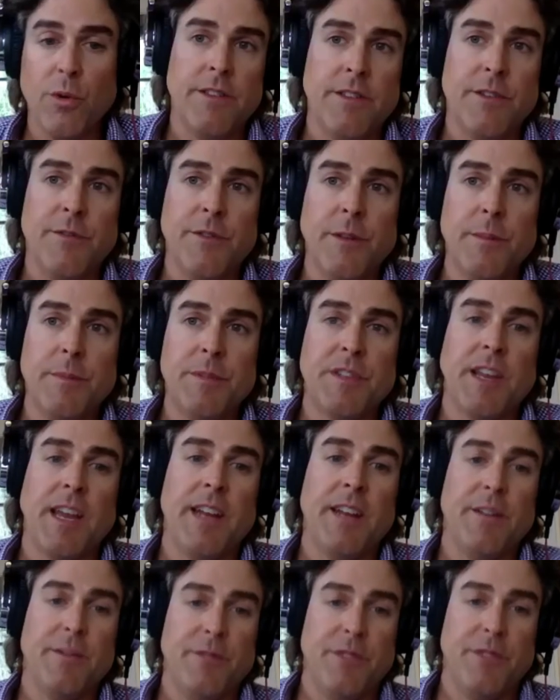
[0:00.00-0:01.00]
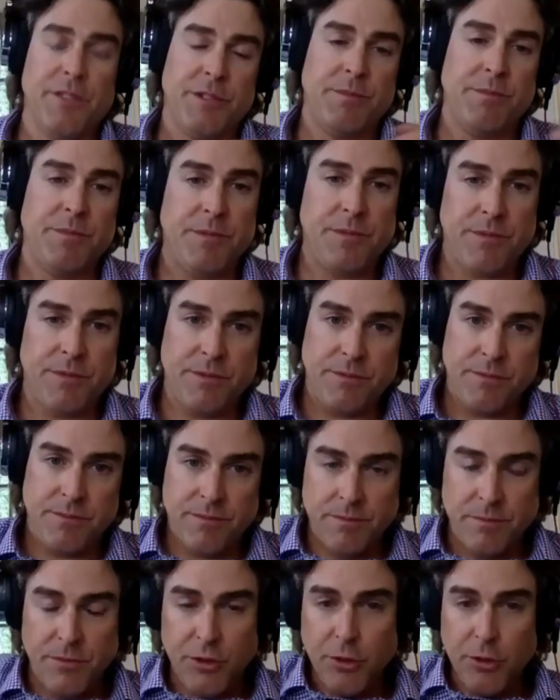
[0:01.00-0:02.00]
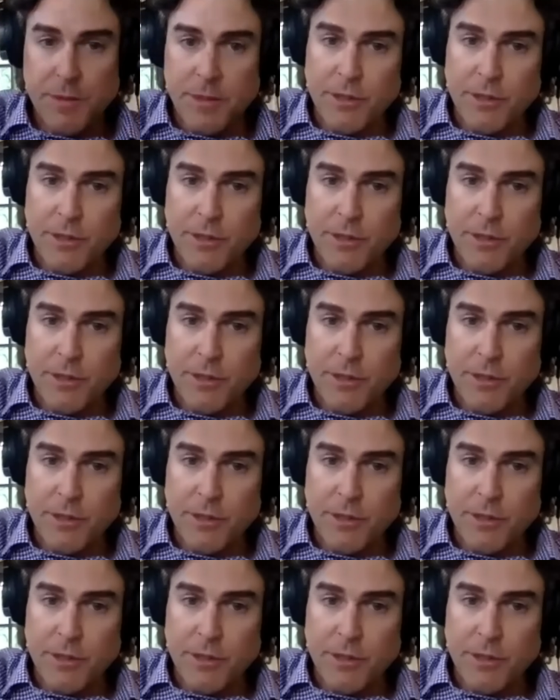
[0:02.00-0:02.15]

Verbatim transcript: the flip side of this doom